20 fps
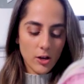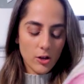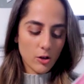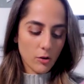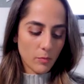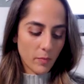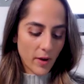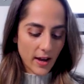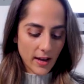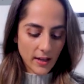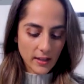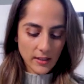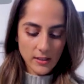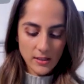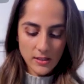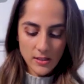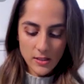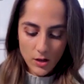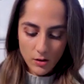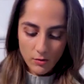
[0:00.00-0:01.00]
your
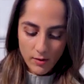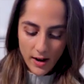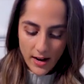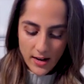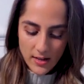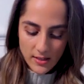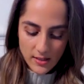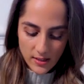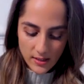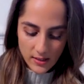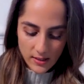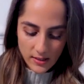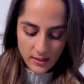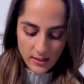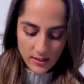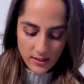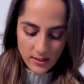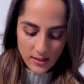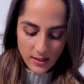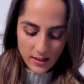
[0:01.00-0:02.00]
pens,
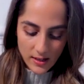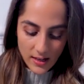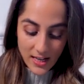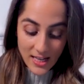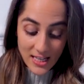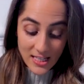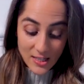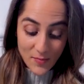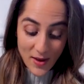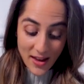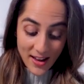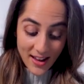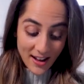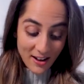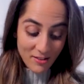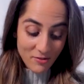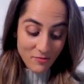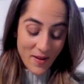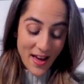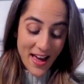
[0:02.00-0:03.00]
erasers.
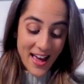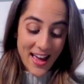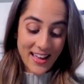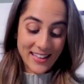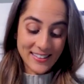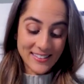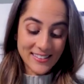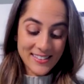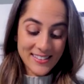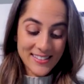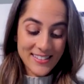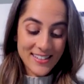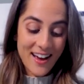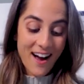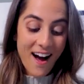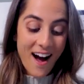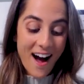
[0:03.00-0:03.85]
Speaking of pens,